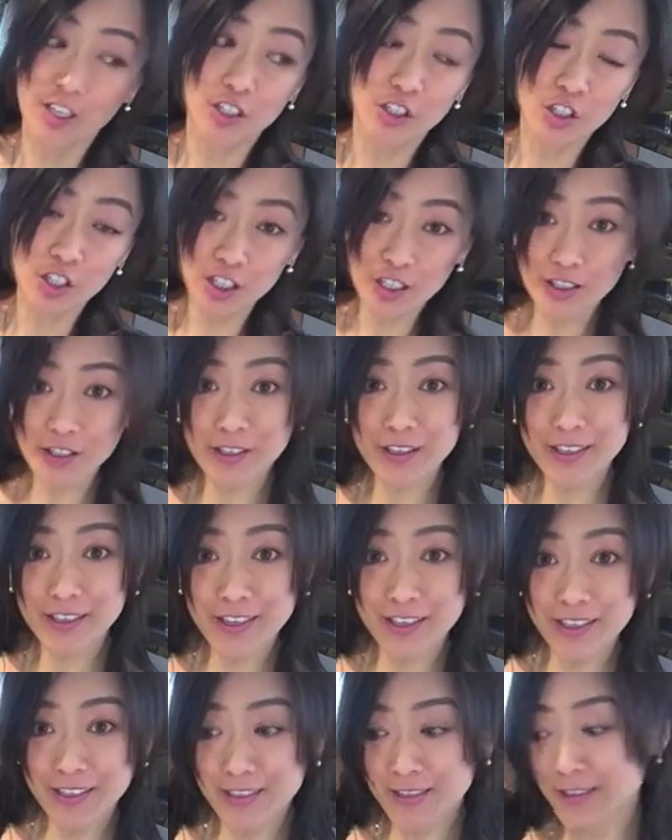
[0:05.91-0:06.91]
Chili
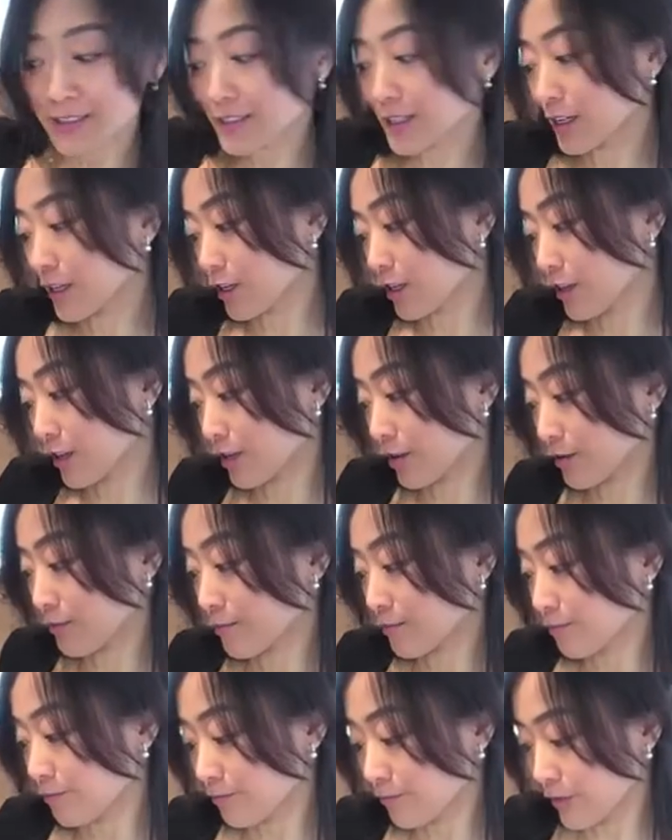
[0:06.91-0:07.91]
is
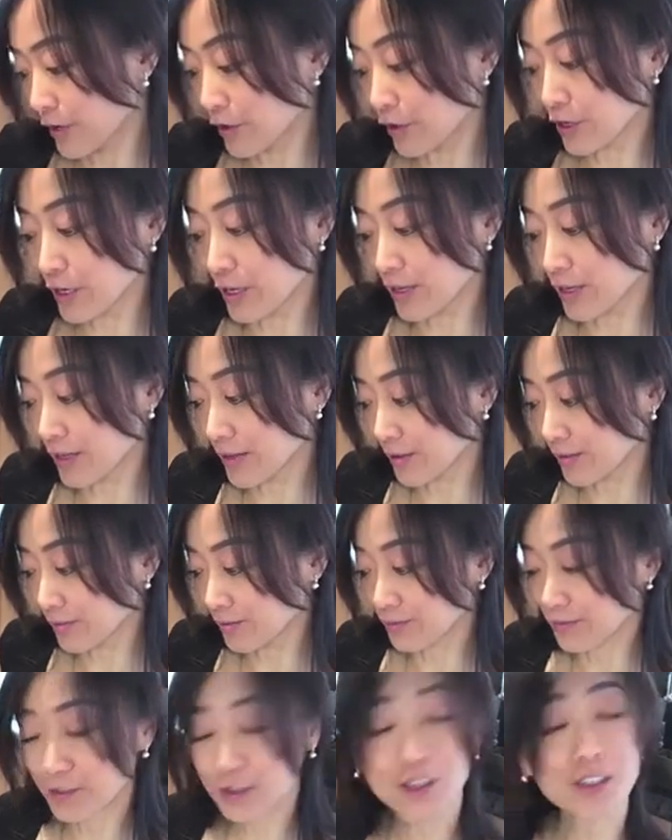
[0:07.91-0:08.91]
very
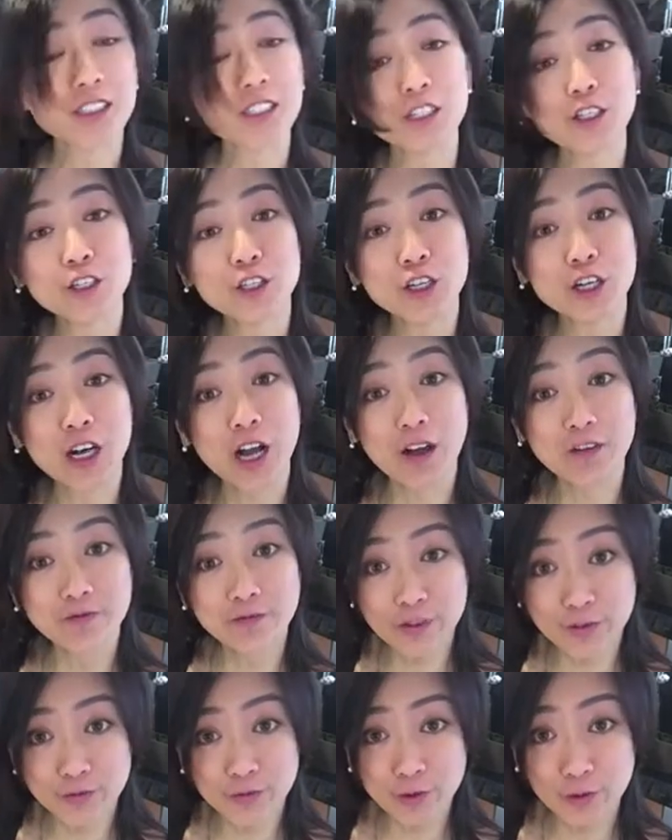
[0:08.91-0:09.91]
considered a
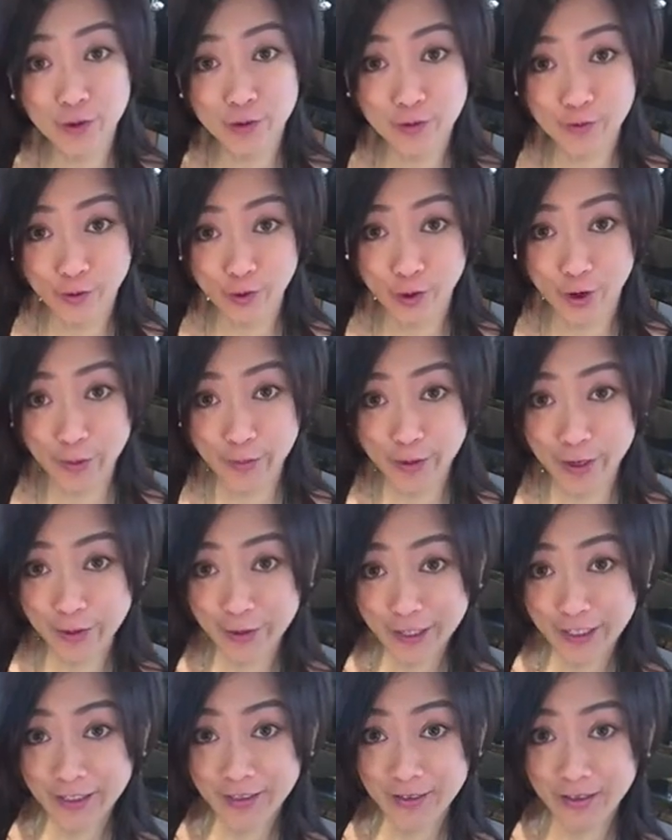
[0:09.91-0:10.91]
comfort food for
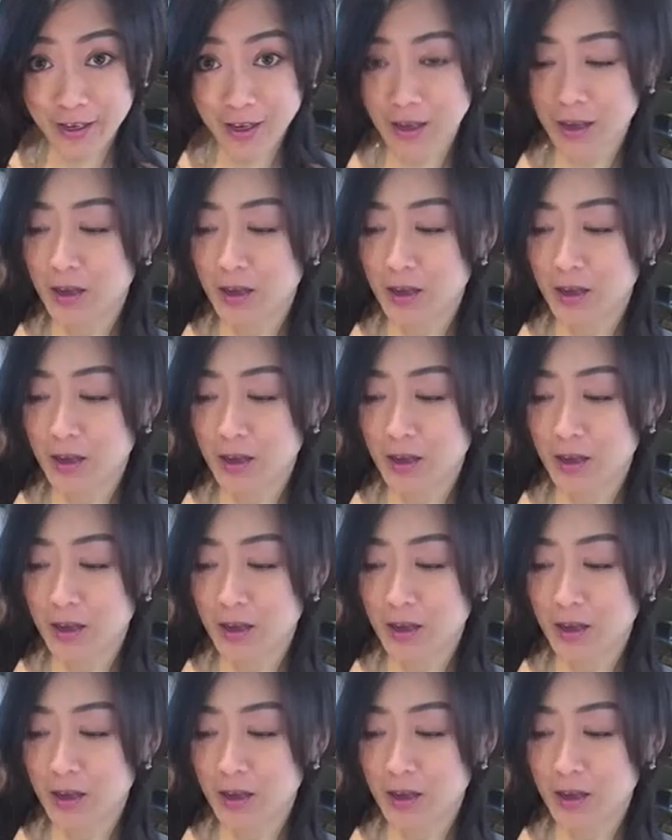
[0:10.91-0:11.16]
American,